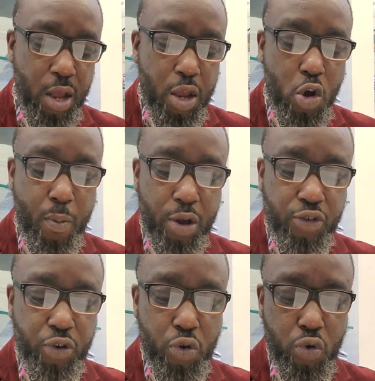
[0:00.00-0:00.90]
You
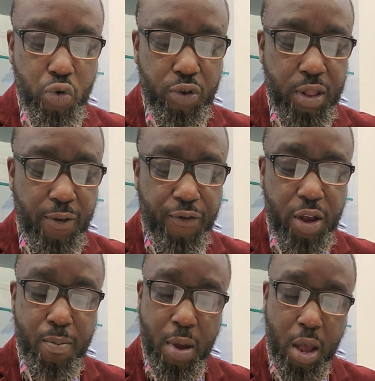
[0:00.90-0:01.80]
must use the
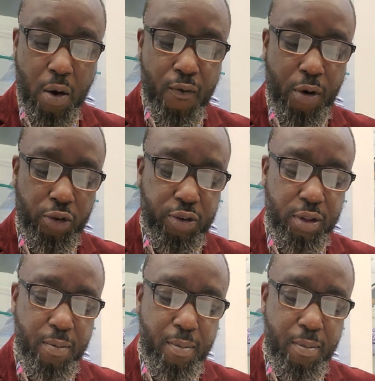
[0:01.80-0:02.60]
female versus the